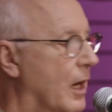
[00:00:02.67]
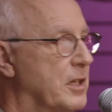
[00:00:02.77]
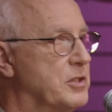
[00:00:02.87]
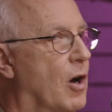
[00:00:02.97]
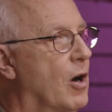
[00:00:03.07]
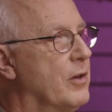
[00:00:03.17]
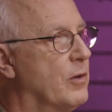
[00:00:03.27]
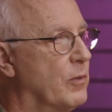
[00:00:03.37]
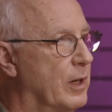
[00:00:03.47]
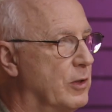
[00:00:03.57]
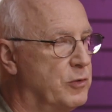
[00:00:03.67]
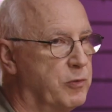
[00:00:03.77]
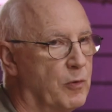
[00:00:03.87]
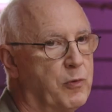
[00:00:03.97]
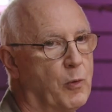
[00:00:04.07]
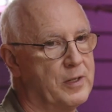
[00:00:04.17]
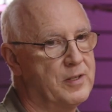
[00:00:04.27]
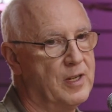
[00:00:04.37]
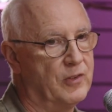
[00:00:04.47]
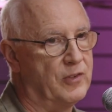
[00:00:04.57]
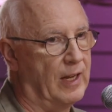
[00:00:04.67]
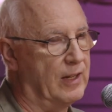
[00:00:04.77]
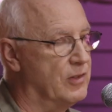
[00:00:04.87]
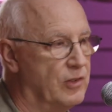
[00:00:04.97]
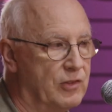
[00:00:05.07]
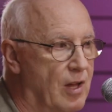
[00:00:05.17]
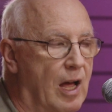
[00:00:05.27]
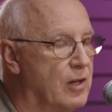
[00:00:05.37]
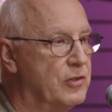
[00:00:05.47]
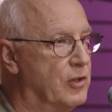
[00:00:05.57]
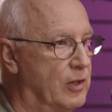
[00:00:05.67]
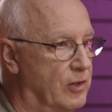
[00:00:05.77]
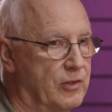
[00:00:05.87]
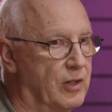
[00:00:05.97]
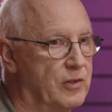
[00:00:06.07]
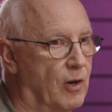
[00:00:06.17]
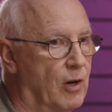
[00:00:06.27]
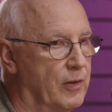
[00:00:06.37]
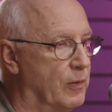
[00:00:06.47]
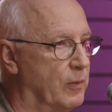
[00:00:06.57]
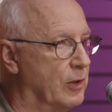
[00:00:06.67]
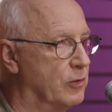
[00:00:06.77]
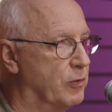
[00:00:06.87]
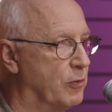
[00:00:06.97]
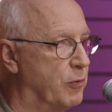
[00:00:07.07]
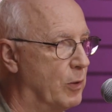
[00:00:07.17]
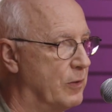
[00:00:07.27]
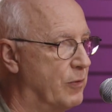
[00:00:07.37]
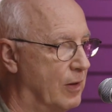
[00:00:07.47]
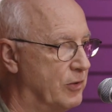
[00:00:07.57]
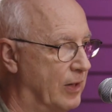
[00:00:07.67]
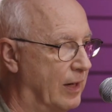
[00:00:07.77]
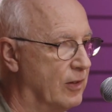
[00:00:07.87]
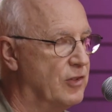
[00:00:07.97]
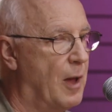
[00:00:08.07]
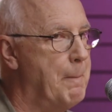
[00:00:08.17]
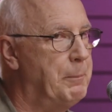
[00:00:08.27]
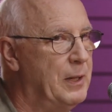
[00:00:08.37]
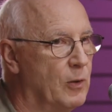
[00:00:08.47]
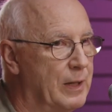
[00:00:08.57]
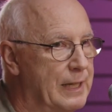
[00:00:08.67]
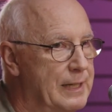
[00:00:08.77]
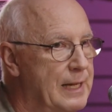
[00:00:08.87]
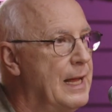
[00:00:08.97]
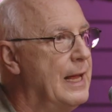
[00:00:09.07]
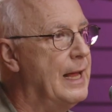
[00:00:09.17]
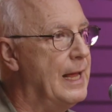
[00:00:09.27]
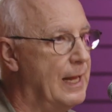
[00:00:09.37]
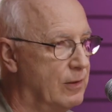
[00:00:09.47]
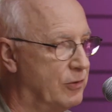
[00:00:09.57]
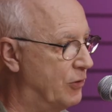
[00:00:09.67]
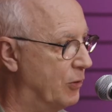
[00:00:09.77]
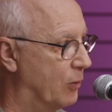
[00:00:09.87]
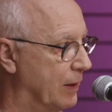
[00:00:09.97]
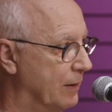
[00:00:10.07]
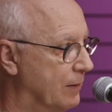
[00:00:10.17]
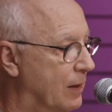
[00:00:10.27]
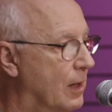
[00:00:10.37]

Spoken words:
A guitar that rings for 14 seconds is not as good as a guitar that rings for 45 seconds. Period. End of story.